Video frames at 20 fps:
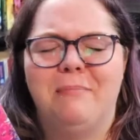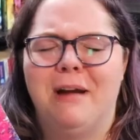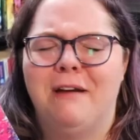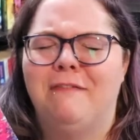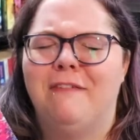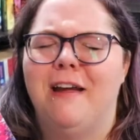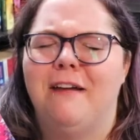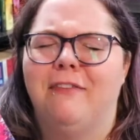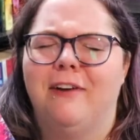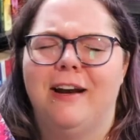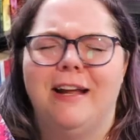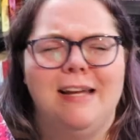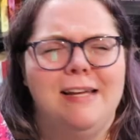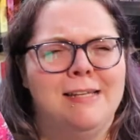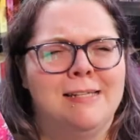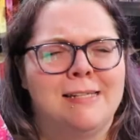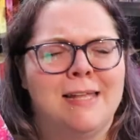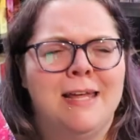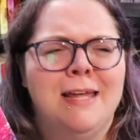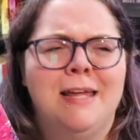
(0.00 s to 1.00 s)
My favorite
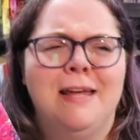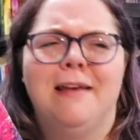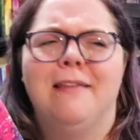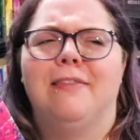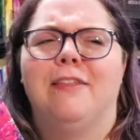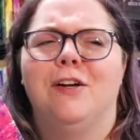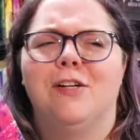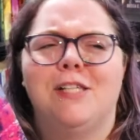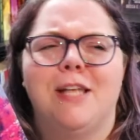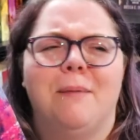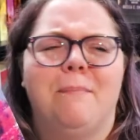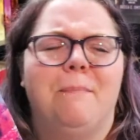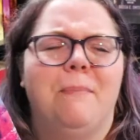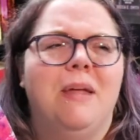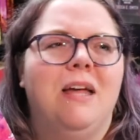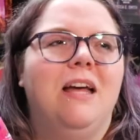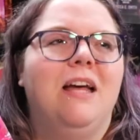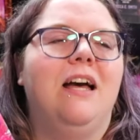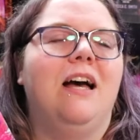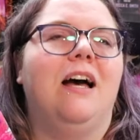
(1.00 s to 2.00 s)
is there's a,
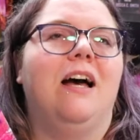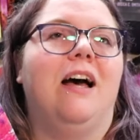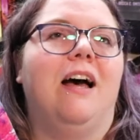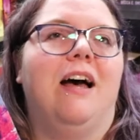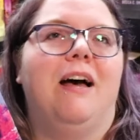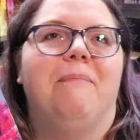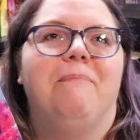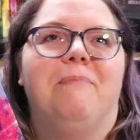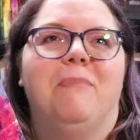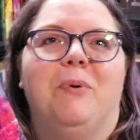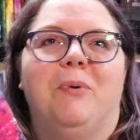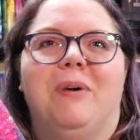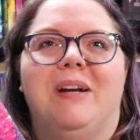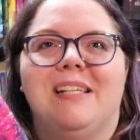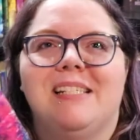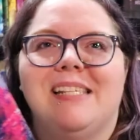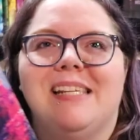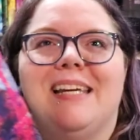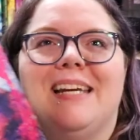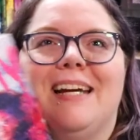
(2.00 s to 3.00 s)
um, what
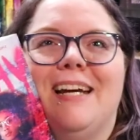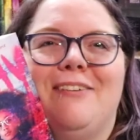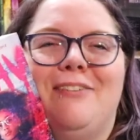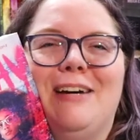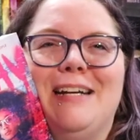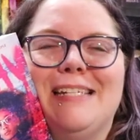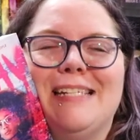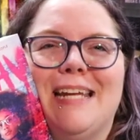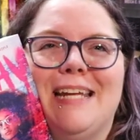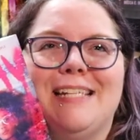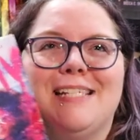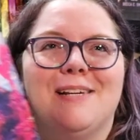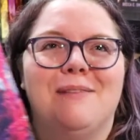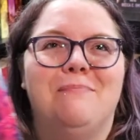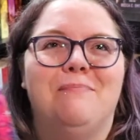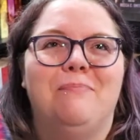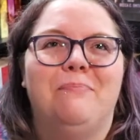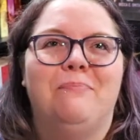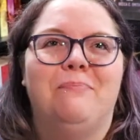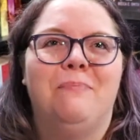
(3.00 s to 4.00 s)
is, what is, it's
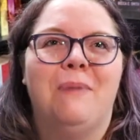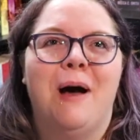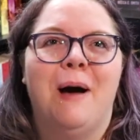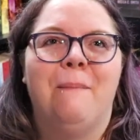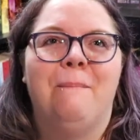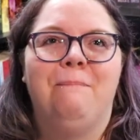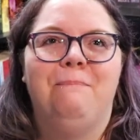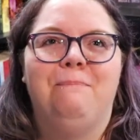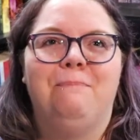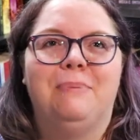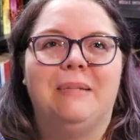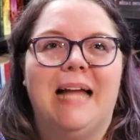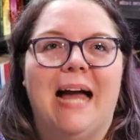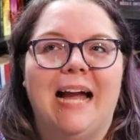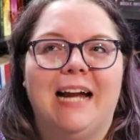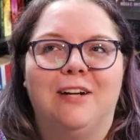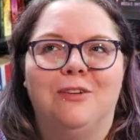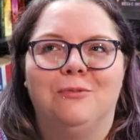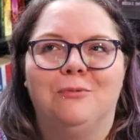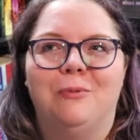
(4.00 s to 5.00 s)
a, a
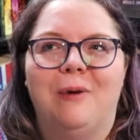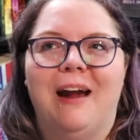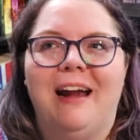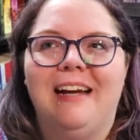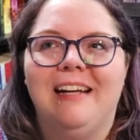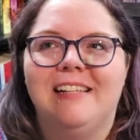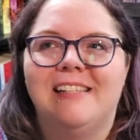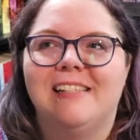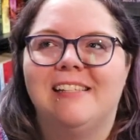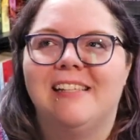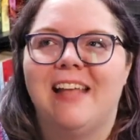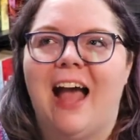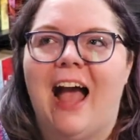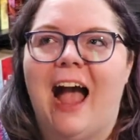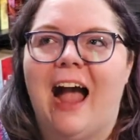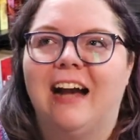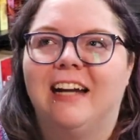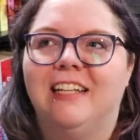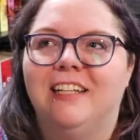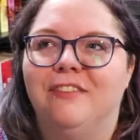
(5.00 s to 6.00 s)
black rights
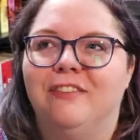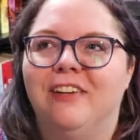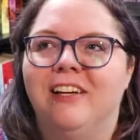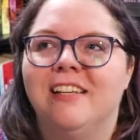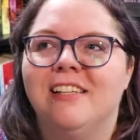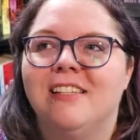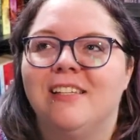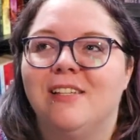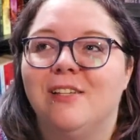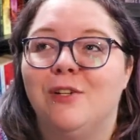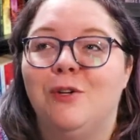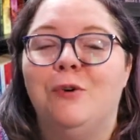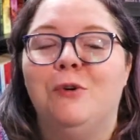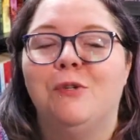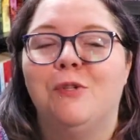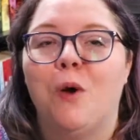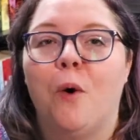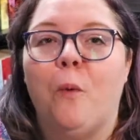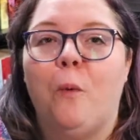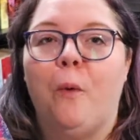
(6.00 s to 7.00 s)
activist
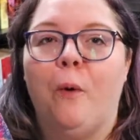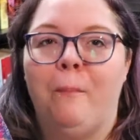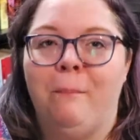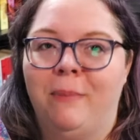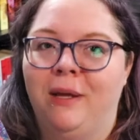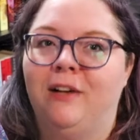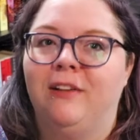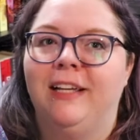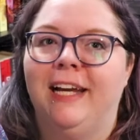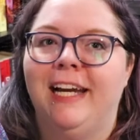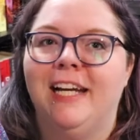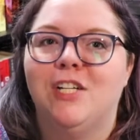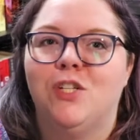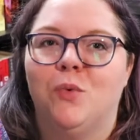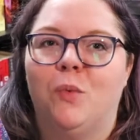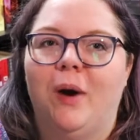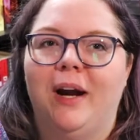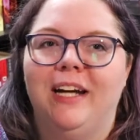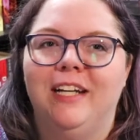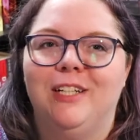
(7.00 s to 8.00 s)
who's a
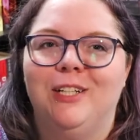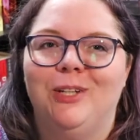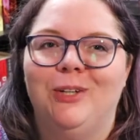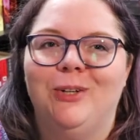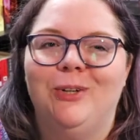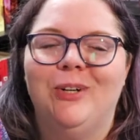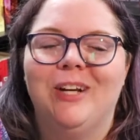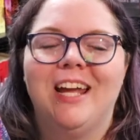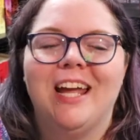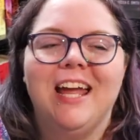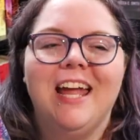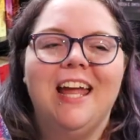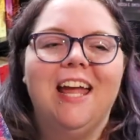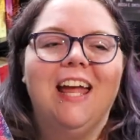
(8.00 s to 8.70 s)
middle-aged white dude